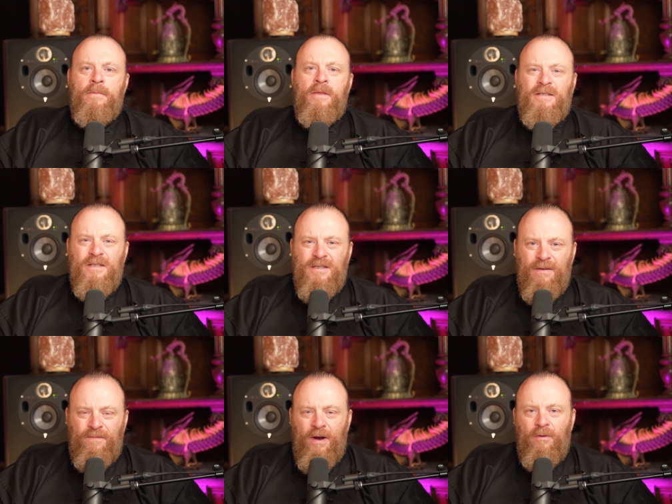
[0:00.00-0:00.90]
This is
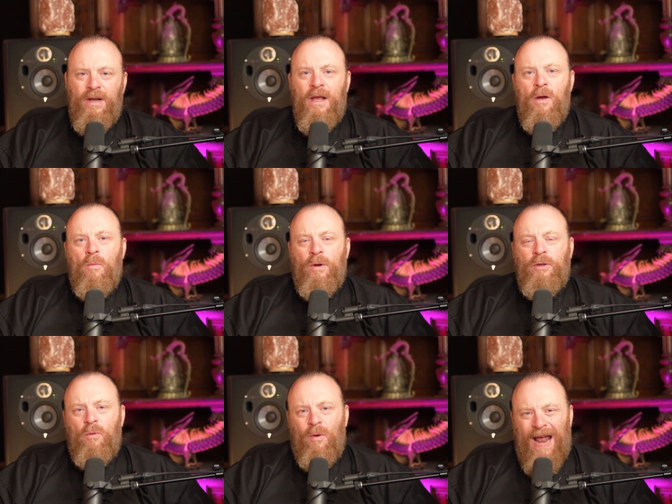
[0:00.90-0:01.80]
the very, when
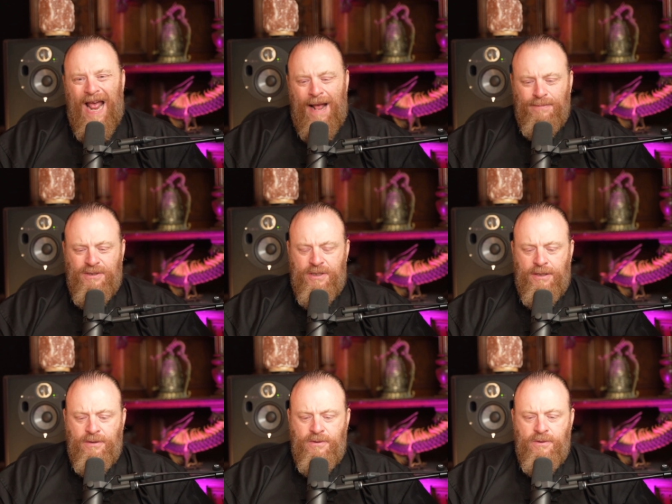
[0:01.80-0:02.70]
you are
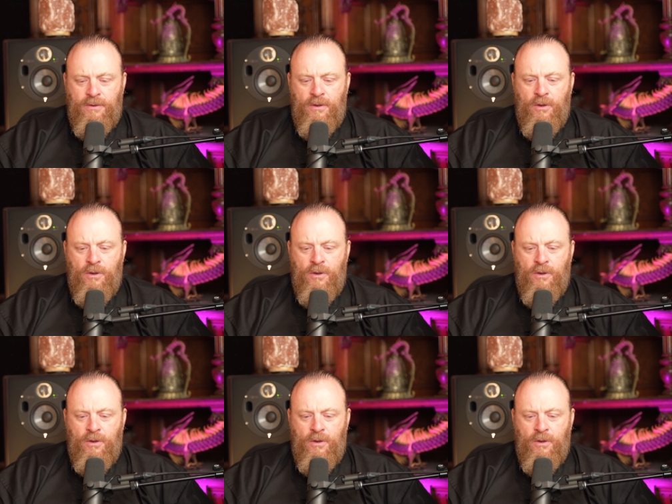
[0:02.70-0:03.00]
absent,